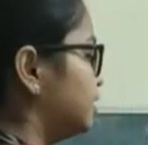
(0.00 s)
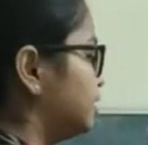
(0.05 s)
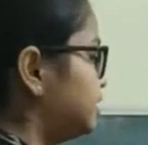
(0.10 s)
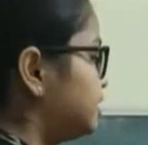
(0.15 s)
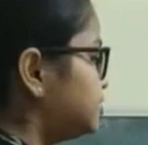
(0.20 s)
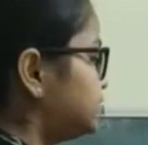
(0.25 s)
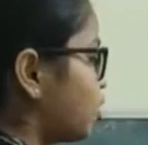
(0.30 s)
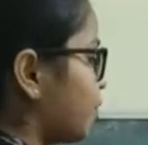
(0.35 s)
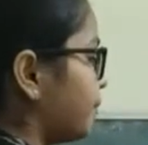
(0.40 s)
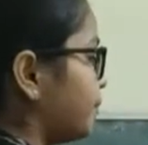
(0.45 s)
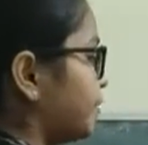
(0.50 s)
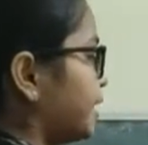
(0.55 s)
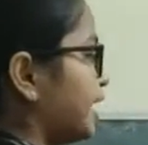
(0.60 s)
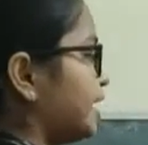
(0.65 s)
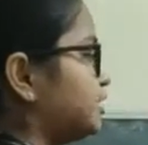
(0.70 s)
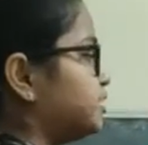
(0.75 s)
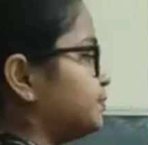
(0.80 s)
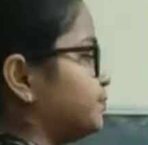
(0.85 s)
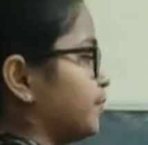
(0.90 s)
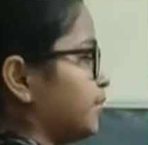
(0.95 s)
These
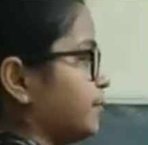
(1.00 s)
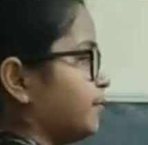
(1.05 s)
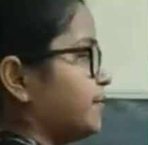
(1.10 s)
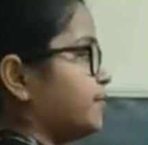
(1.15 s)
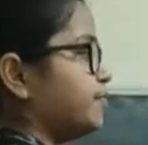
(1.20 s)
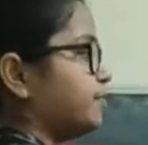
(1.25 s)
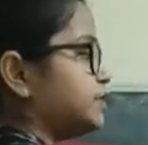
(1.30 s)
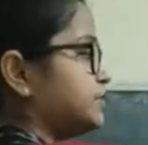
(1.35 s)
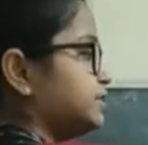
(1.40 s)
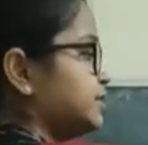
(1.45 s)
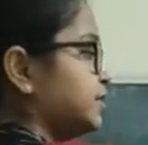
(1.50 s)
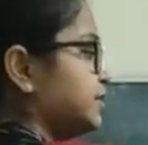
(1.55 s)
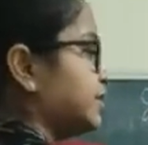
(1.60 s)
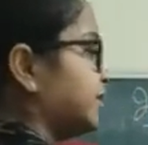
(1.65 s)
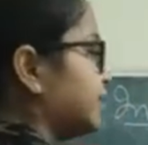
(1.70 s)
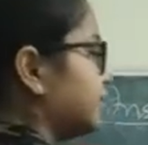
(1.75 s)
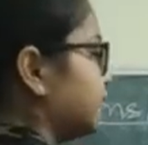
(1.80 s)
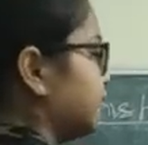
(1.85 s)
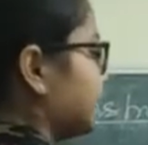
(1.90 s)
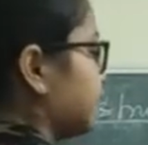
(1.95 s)
operands may be present
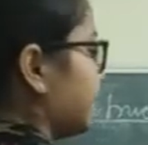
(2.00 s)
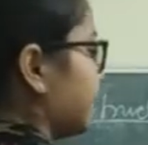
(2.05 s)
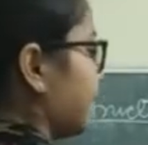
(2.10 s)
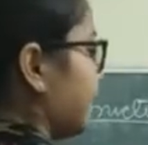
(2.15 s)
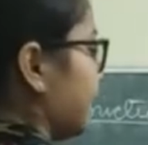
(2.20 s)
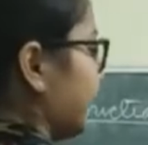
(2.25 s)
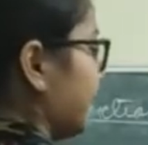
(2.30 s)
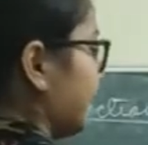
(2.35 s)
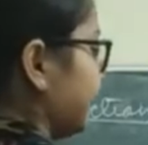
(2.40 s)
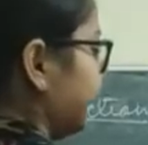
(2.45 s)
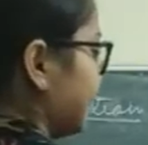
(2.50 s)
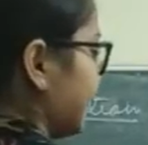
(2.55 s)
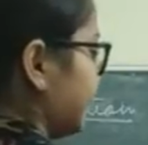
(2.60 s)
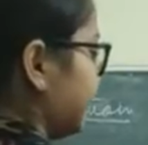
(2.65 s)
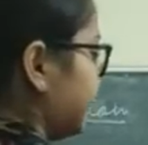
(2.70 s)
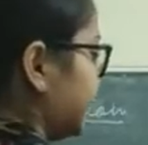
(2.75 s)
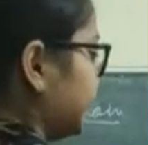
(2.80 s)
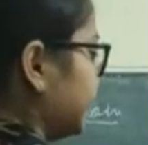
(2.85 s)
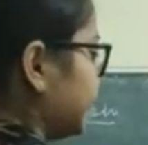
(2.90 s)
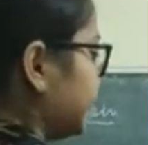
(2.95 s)
in
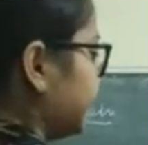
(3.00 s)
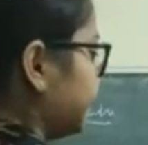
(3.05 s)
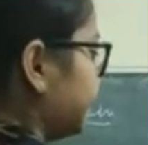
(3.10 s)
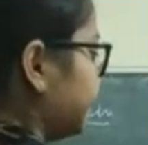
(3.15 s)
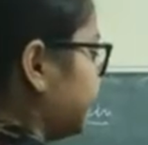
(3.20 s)
memory.